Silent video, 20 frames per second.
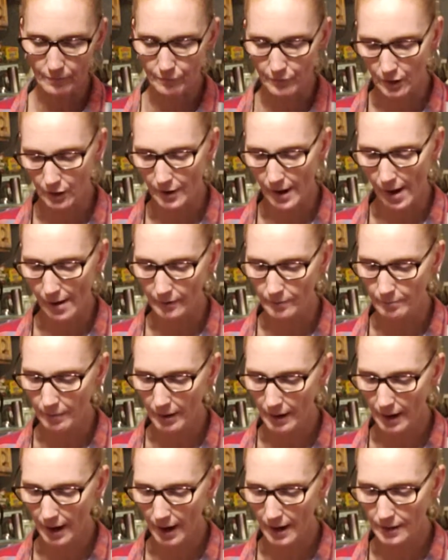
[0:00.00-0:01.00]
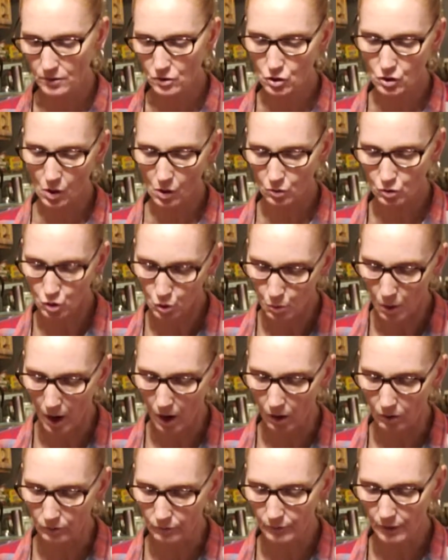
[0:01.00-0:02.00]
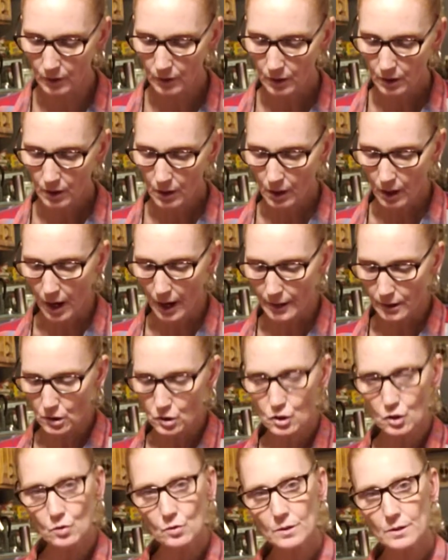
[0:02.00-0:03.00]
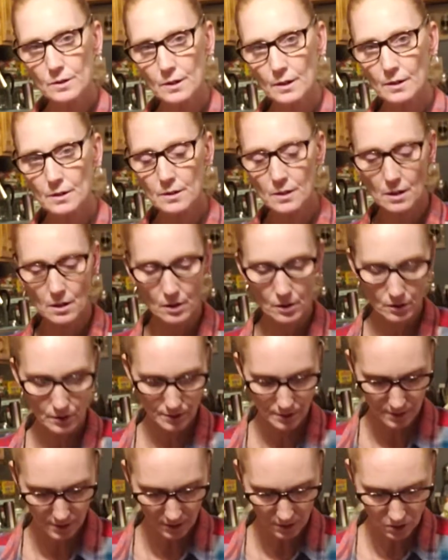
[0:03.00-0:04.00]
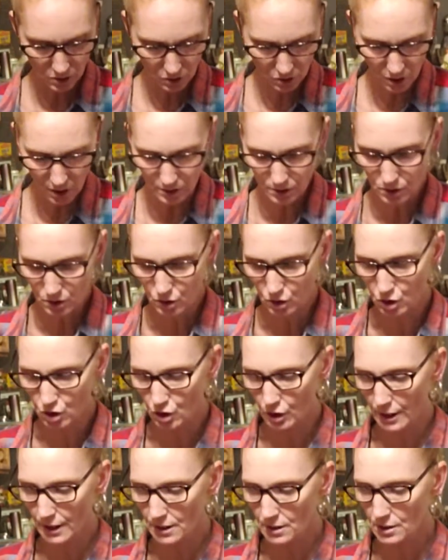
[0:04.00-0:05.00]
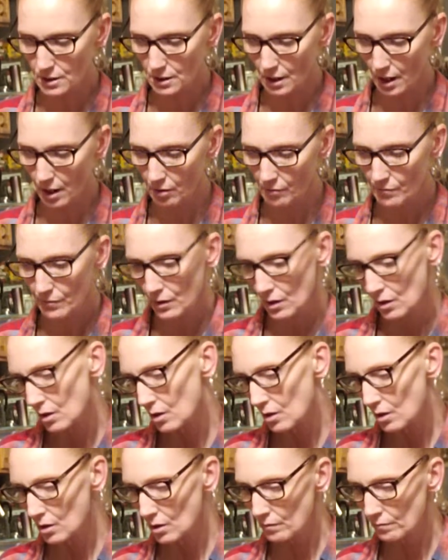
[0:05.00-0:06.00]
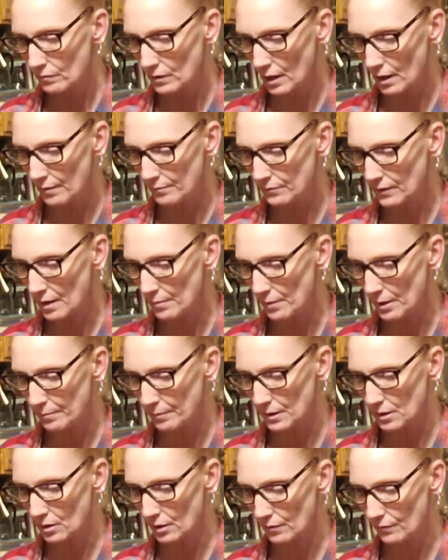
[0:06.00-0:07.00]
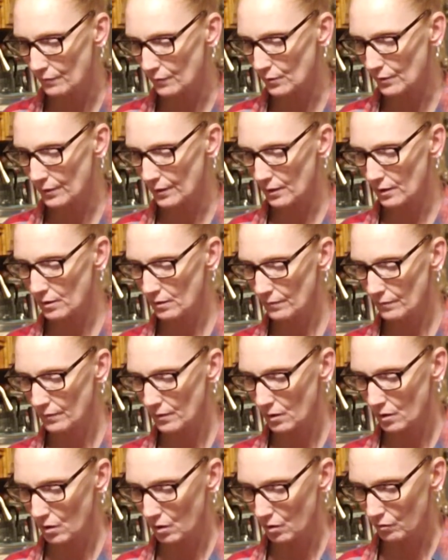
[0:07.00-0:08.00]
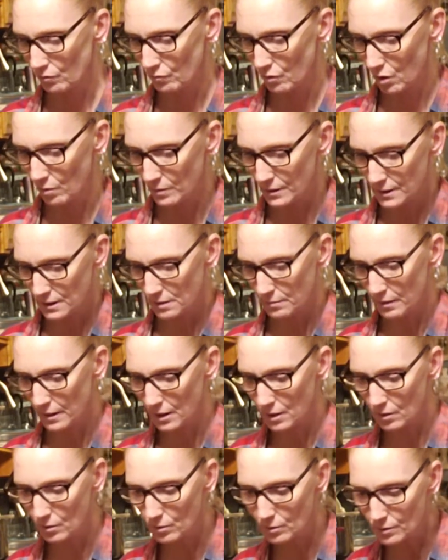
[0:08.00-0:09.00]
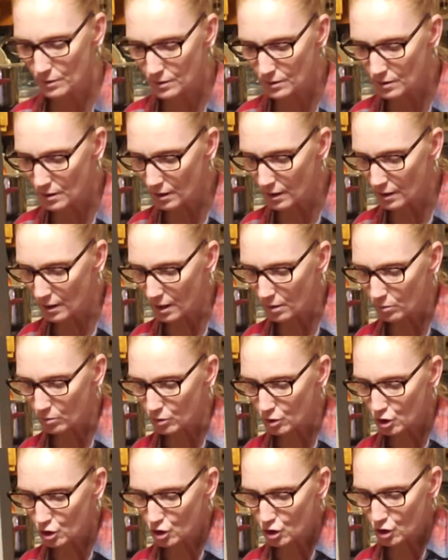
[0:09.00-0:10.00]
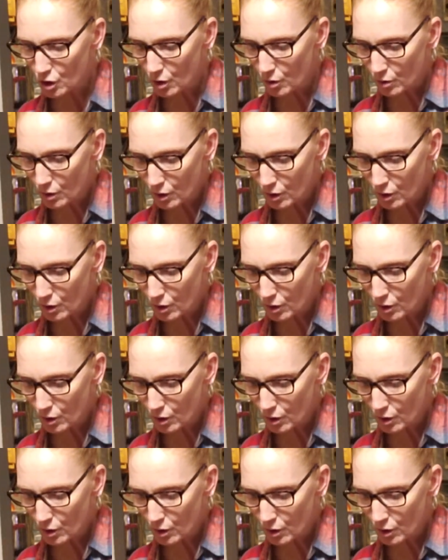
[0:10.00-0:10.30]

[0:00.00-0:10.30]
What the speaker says: to figure it out in my head. So 12, I could do 6 here and 6 across the street. So yeah, that might be good for the Roma tomatoes. And I will show